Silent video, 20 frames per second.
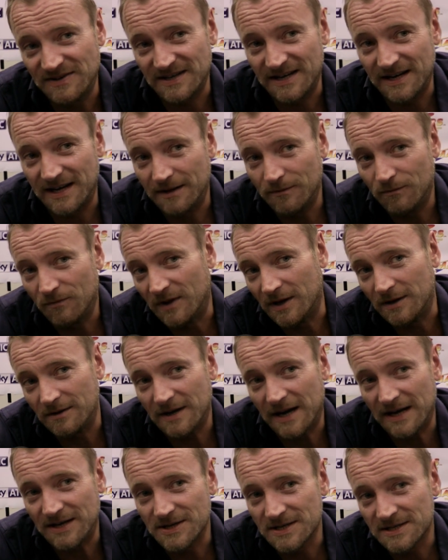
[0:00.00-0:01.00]
that
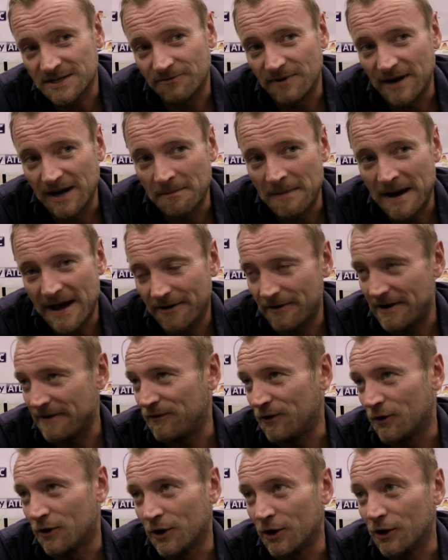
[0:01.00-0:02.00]
it doesn't really matter
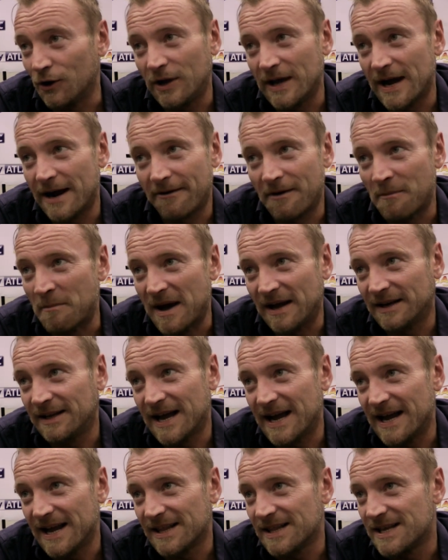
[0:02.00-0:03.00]
if you're a good guy or a bad
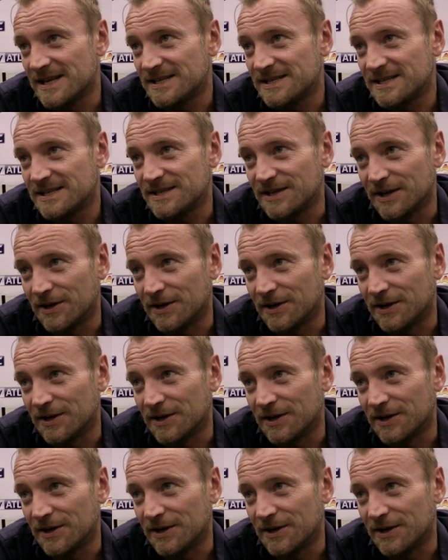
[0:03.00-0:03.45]
guy in this.